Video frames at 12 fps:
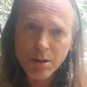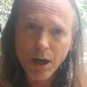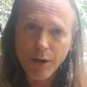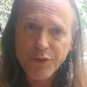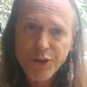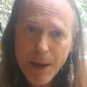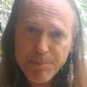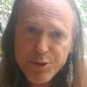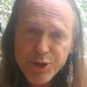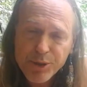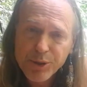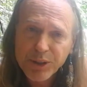of
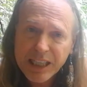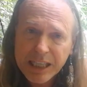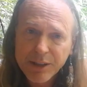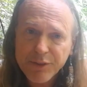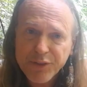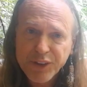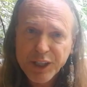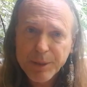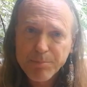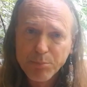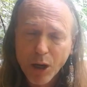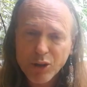Neptune,
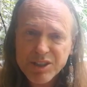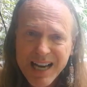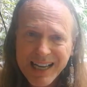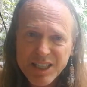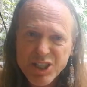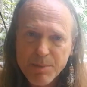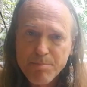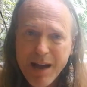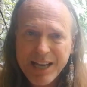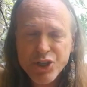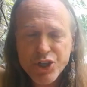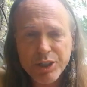infinite,
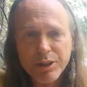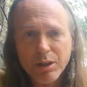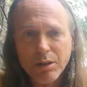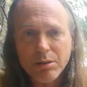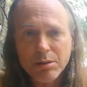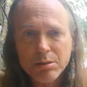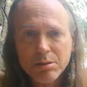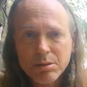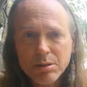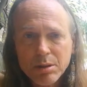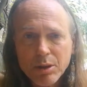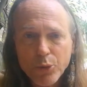multi-dimensional
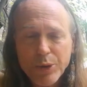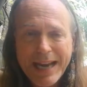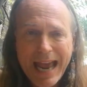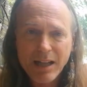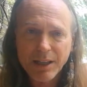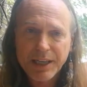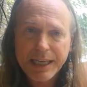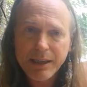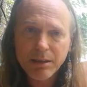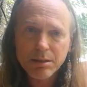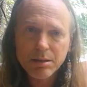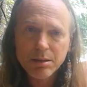
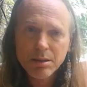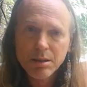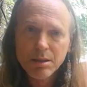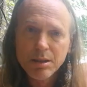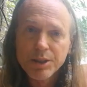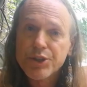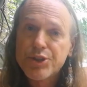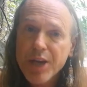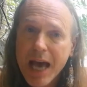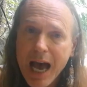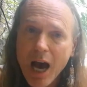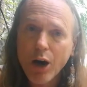reality
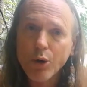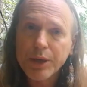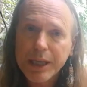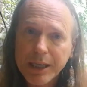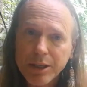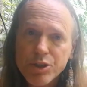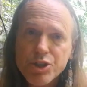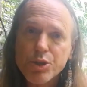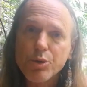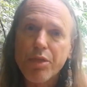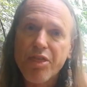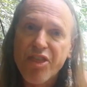down
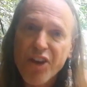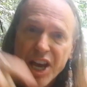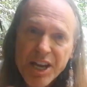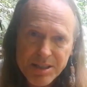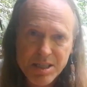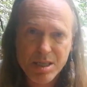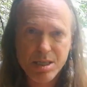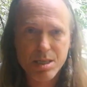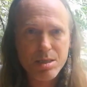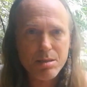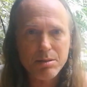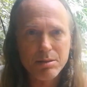into
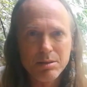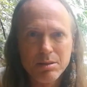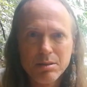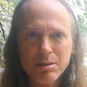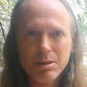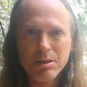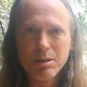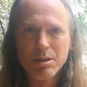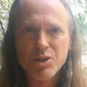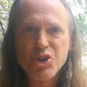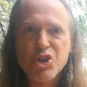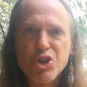this
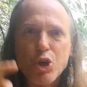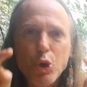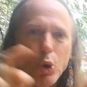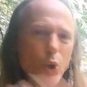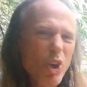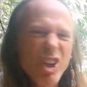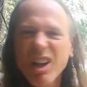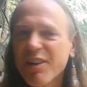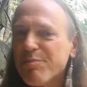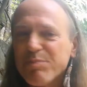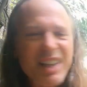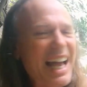school
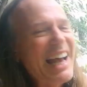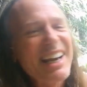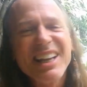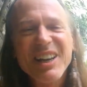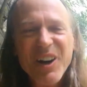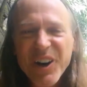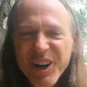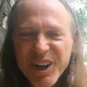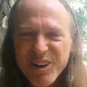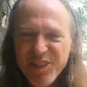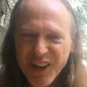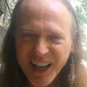of planet
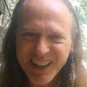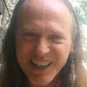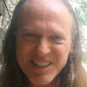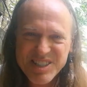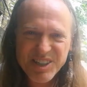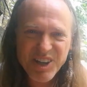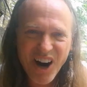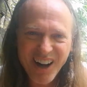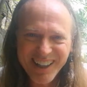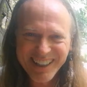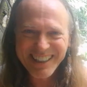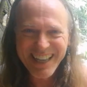Earth, I like to
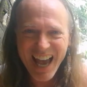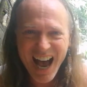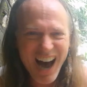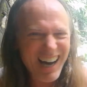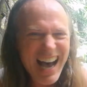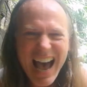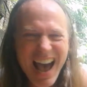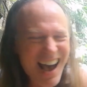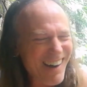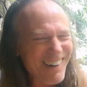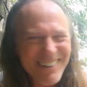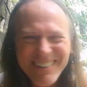call it, yeah?
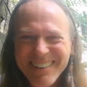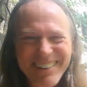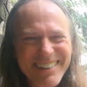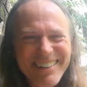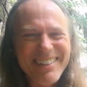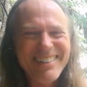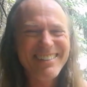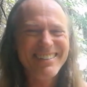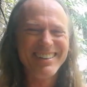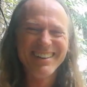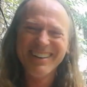Ow!